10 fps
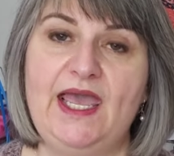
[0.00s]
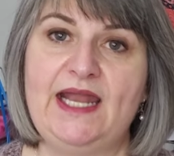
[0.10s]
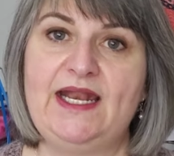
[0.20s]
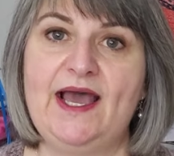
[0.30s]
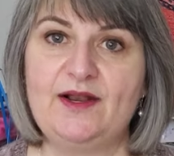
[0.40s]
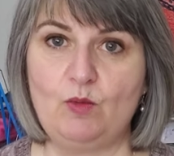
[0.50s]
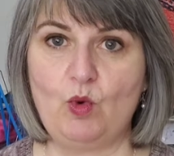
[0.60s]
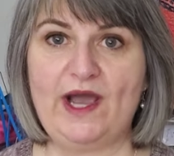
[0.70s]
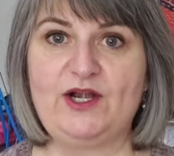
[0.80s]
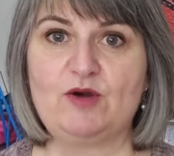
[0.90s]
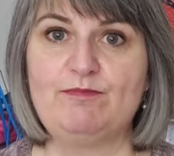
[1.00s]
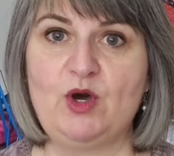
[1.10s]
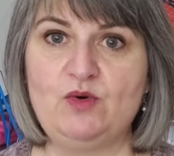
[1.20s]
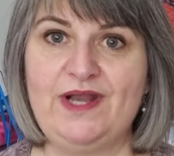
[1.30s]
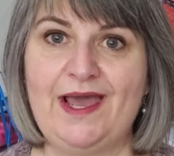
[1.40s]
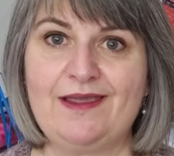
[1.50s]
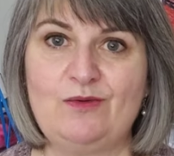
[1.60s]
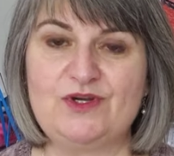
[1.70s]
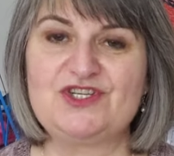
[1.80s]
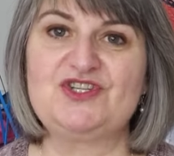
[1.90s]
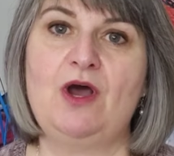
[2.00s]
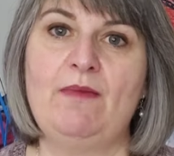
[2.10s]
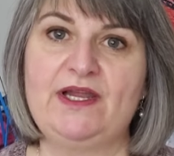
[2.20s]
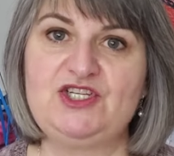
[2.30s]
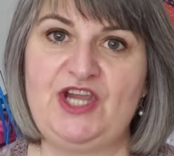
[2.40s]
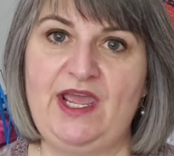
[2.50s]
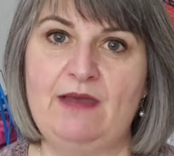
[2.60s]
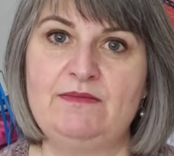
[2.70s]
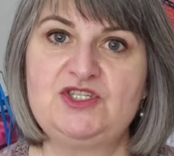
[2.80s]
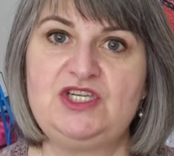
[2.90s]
And it had a wider boat neck, which is not my jam.